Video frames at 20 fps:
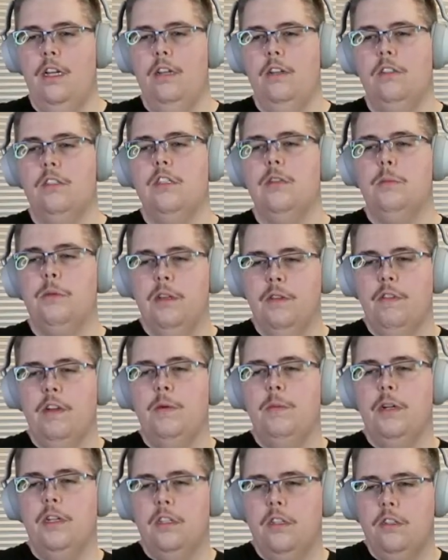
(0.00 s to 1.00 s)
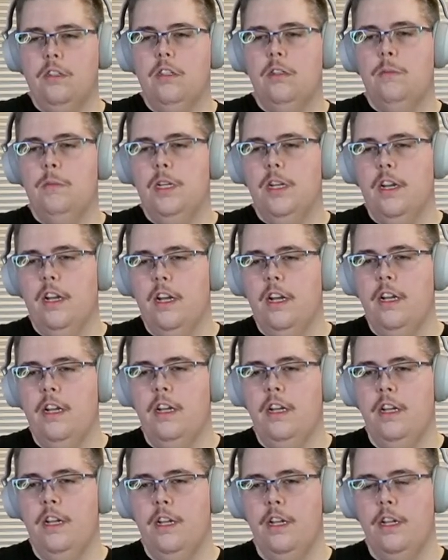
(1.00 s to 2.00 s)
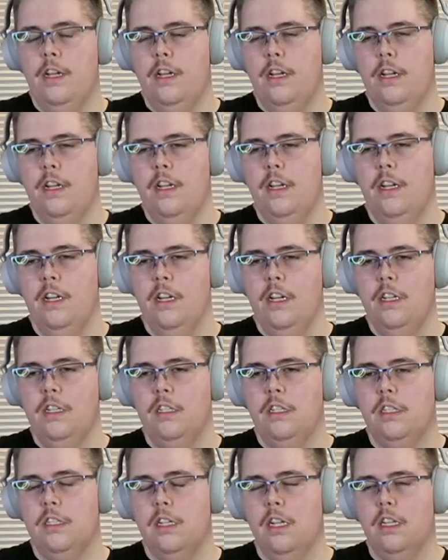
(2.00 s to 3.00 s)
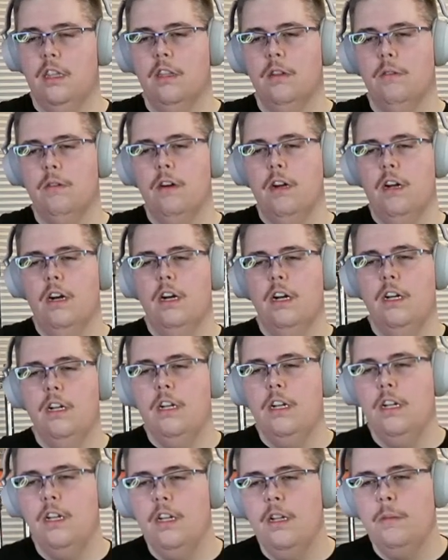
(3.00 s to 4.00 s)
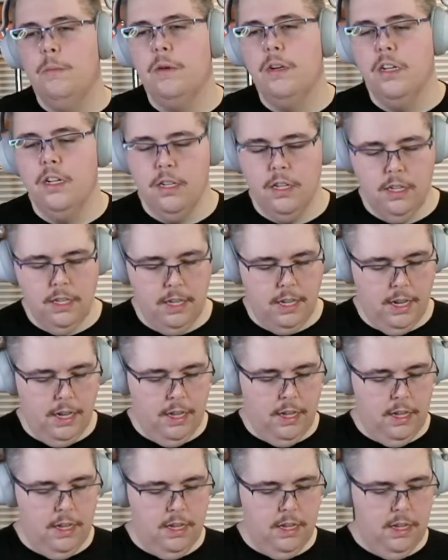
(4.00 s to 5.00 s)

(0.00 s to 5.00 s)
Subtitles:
It'll still be available on YouTube, yeah. Just not the raw, but yeah.